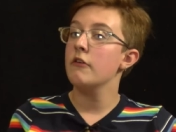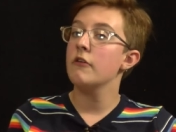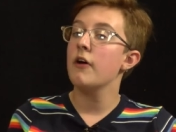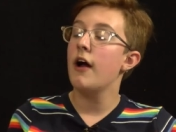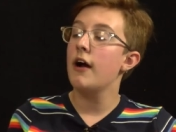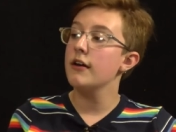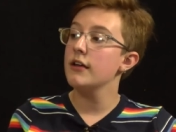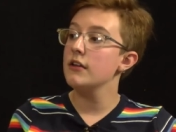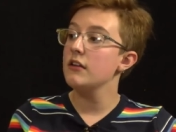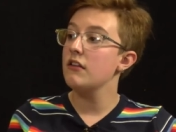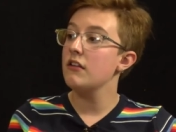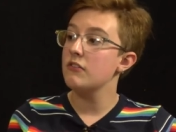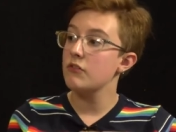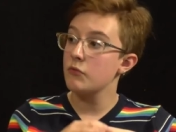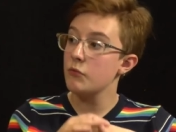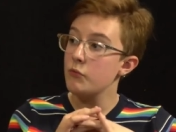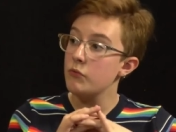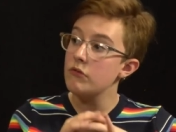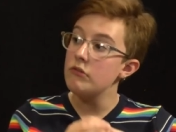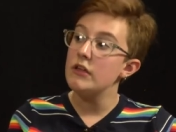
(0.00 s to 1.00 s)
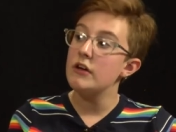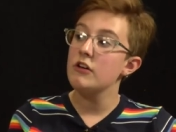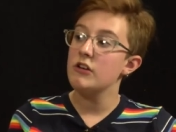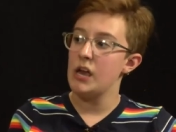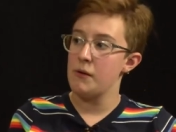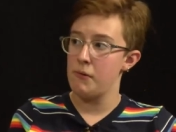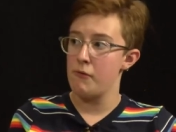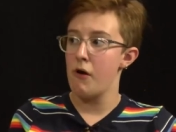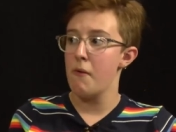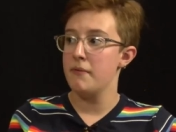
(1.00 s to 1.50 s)
Riordan does a really good
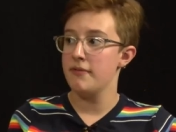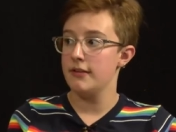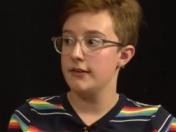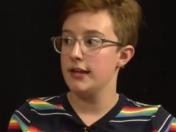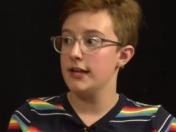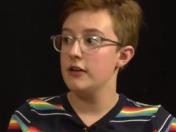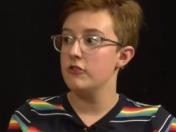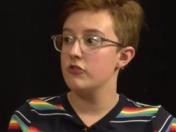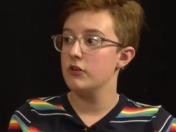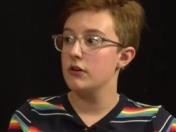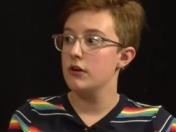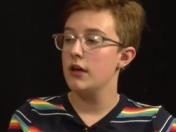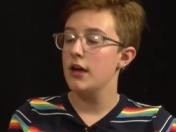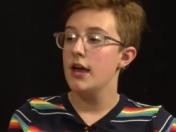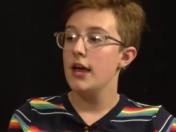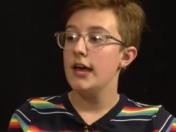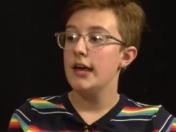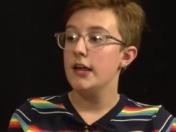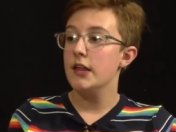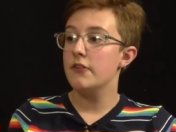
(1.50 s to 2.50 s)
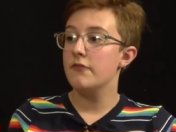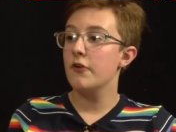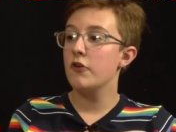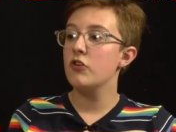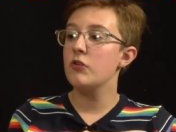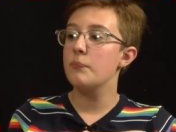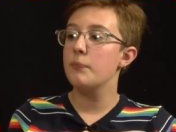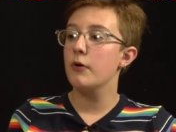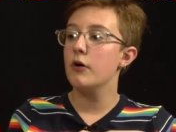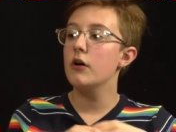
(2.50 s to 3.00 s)
job at representation his
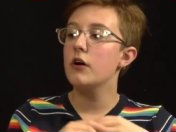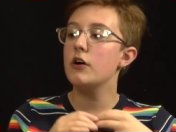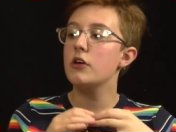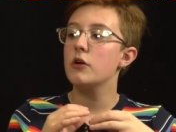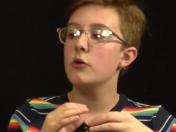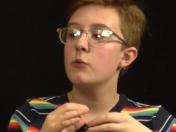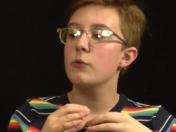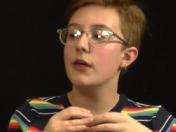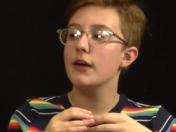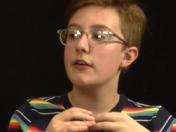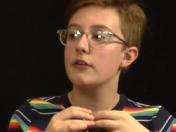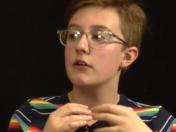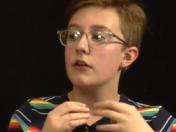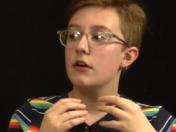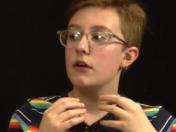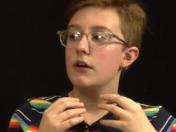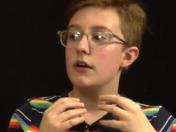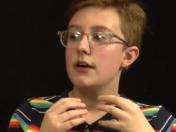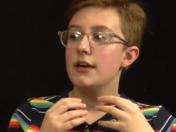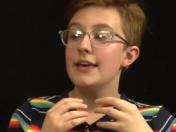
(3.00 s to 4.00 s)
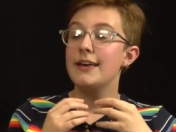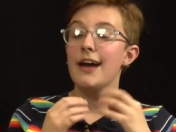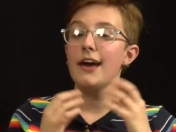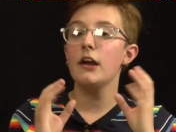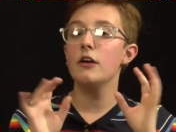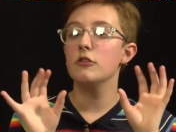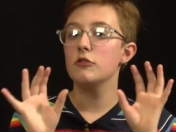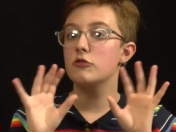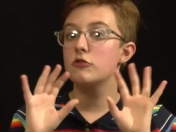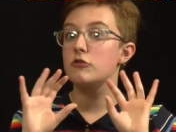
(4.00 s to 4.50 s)
first book, you like he
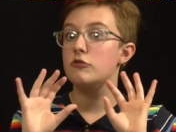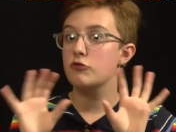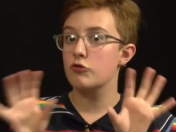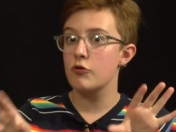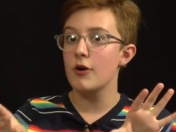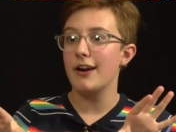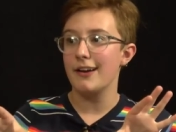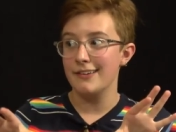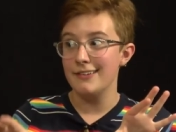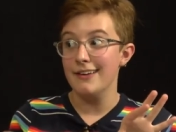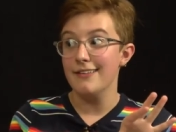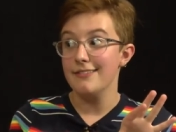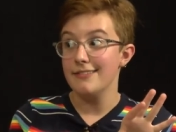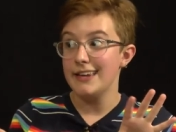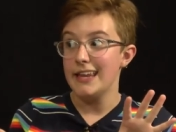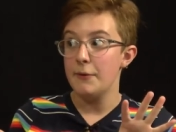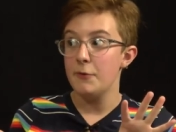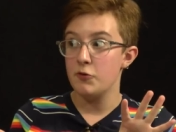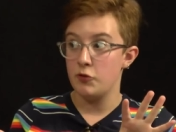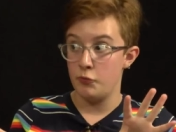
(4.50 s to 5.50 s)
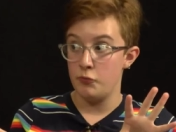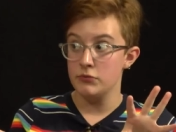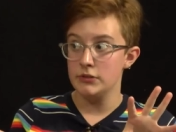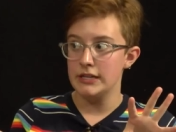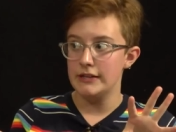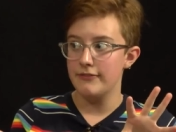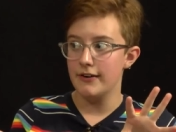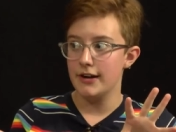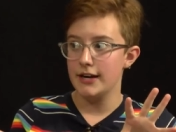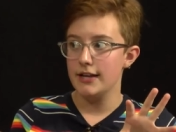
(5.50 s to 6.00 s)
kind of tricked Disney, which is
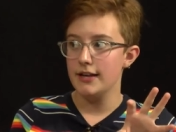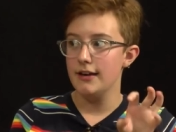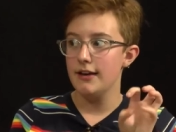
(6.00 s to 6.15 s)
really funny.